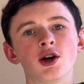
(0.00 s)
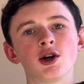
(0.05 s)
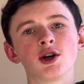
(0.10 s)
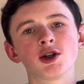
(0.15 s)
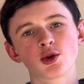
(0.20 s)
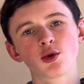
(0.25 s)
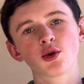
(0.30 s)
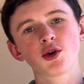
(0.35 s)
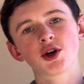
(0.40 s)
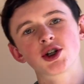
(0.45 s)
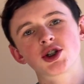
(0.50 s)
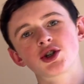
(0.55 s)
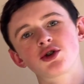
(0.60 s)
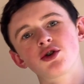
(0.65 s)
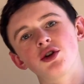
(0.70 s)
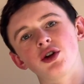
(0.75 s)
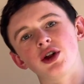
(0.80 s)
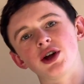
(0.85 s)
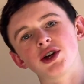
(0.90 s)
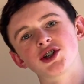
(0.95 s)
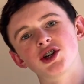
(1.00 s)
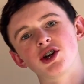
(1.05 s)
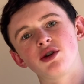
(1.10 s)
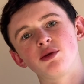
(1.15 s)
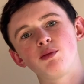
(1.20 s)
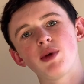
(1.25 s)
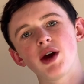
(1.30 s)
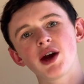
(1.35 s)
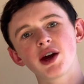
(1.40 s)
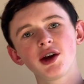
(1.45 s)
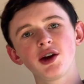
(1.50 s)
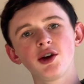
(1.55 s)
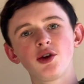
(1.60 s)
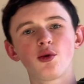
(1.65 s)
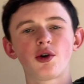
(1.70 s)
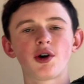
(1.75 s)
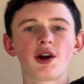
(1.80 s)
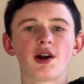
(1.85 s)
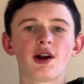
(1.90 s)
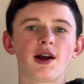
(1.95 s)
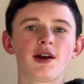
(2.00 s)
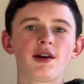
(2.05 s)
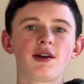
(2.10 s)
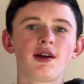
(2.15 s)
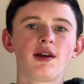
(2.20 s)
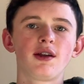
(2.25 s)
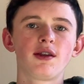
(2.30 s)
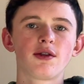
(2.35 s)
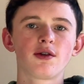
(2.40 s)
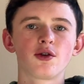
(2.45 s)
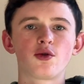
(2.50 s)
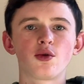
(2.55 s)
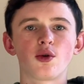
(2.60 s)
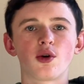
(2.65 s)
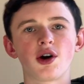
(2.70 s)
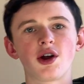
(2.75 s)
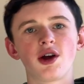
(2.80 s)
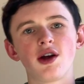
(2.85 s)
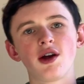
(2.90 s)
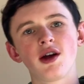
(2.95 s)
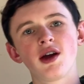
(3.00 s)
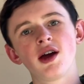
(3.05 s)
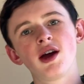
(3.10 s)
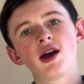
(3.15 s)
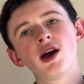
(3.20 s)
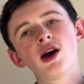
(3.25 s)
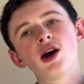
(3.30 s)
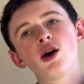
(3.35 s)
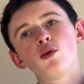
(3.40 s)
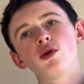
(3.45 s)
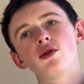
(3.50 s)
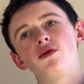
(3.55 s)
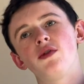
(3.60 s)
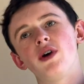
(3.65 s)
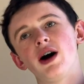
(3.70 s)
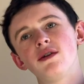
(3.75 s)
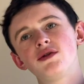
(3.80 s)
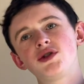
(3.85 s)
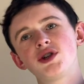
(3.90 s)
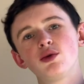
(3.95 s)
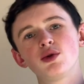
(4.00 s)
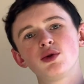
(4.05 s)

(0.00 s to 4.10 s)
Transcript: Short history lesson. Back in 2019 through 20, when 5G